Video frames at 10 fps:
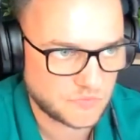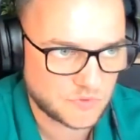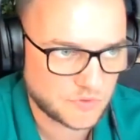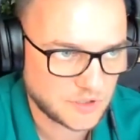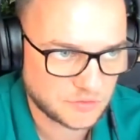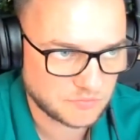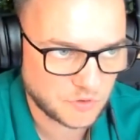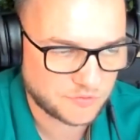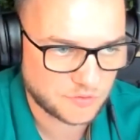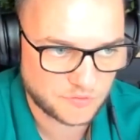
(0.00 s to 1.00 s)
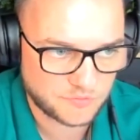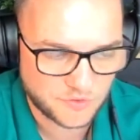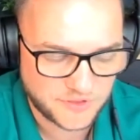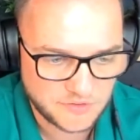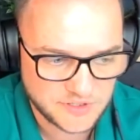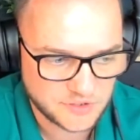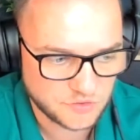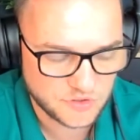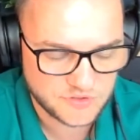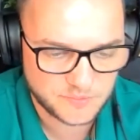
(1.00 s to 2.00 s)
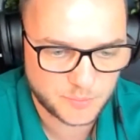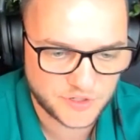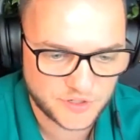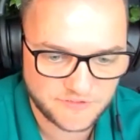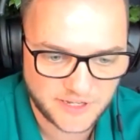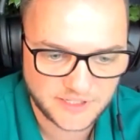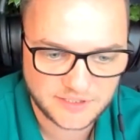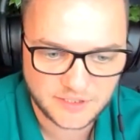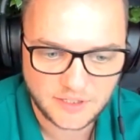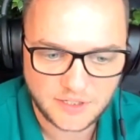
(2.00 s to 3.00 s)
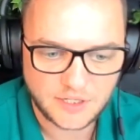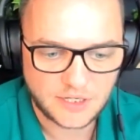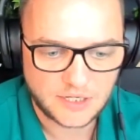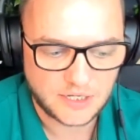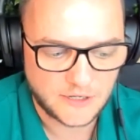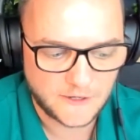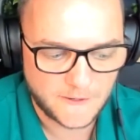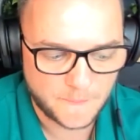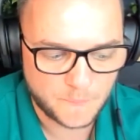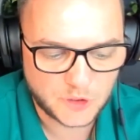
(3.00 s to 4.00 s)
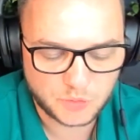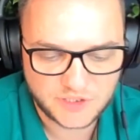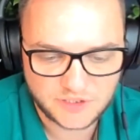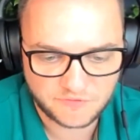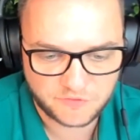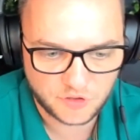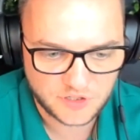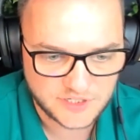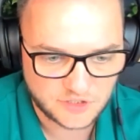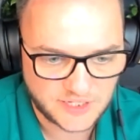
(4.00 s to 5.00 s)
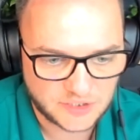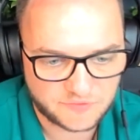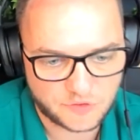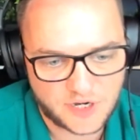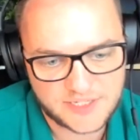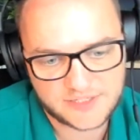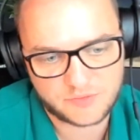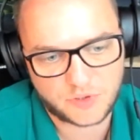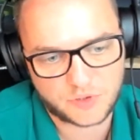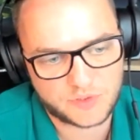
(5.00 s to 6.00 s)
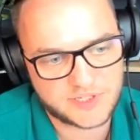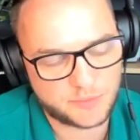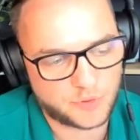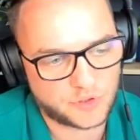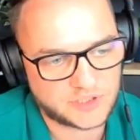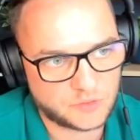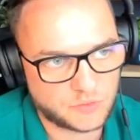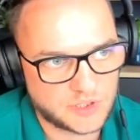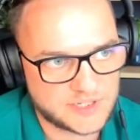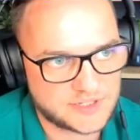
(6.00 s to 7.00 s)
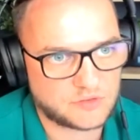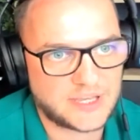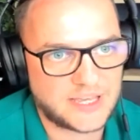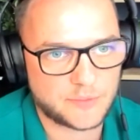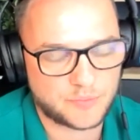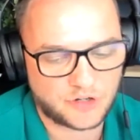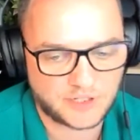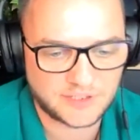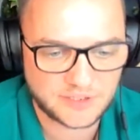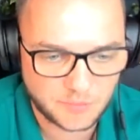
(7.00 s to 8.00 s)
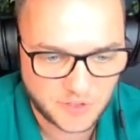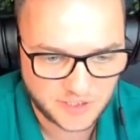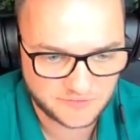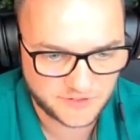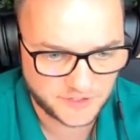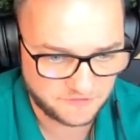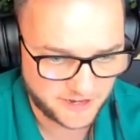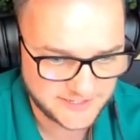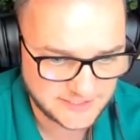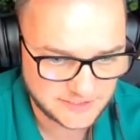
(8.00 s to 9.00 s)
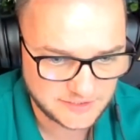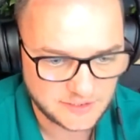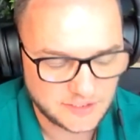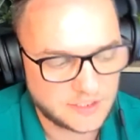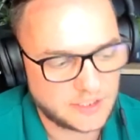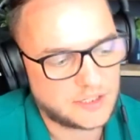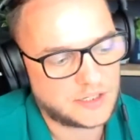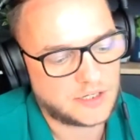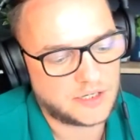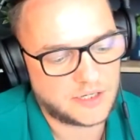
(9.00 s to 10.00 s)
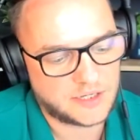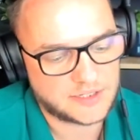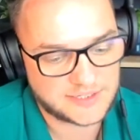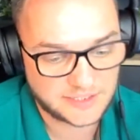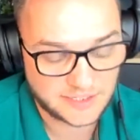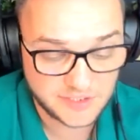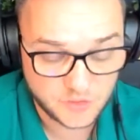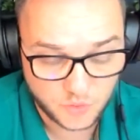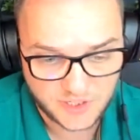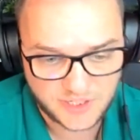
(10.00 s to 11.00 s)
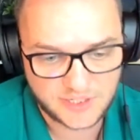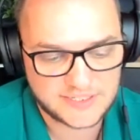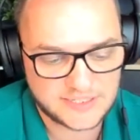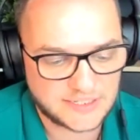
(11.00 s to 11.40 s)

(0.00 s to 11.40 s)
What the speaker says: 4,000 euros per event. But we didn't focus on that. For us, what was important was to get the product in the market very fast, see that it's working, see